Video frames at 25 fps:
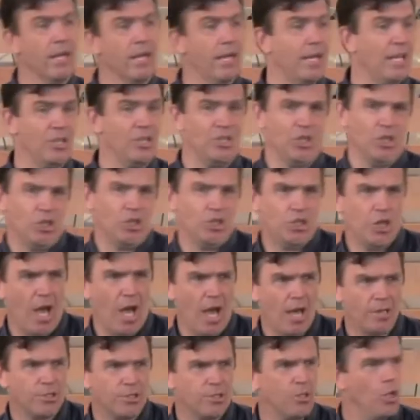Is it
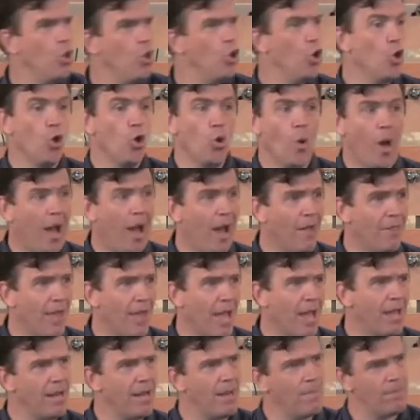just? Who are
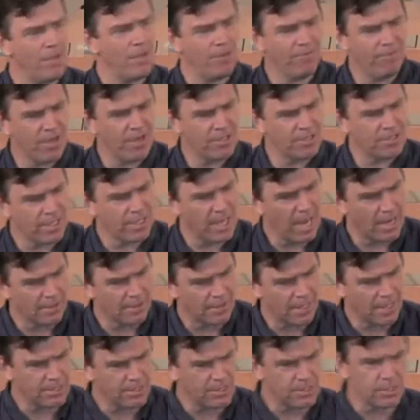they? Let me investigate
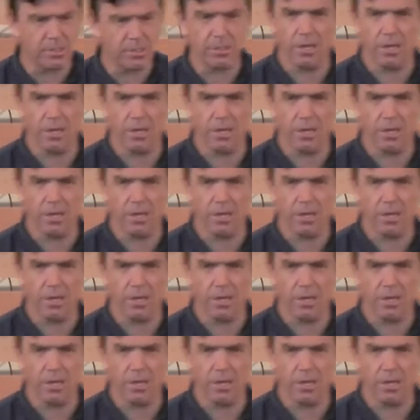this."